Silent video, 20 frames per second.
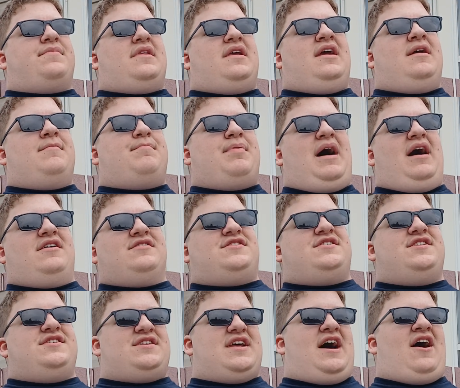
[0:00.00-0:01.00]
it
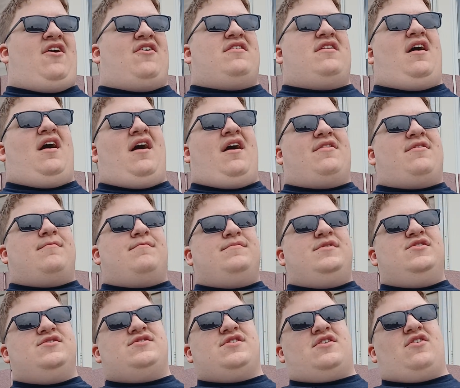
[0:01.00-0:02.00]
balances out the
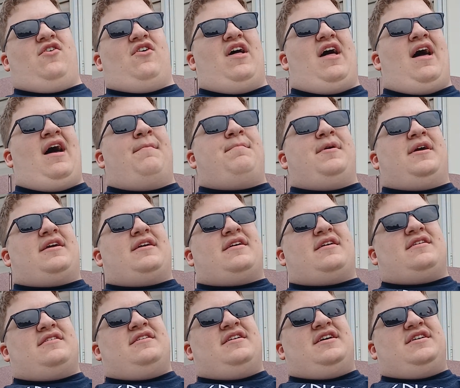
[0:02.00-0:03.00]
musical
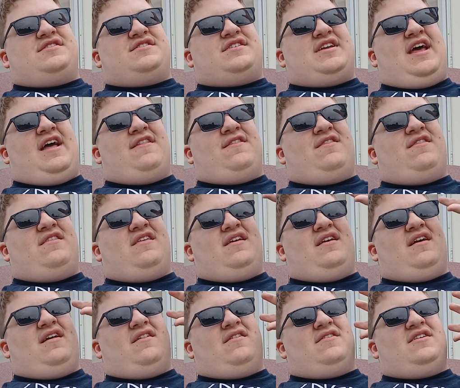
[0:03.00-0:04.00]
epicness and
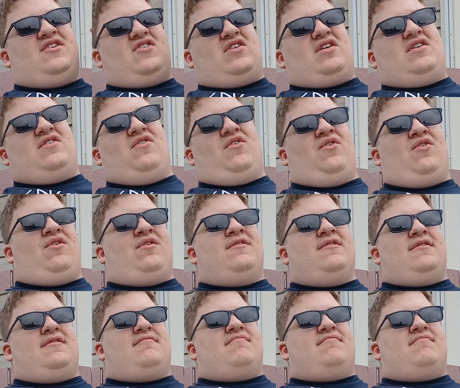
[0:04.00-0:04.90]
the lyrical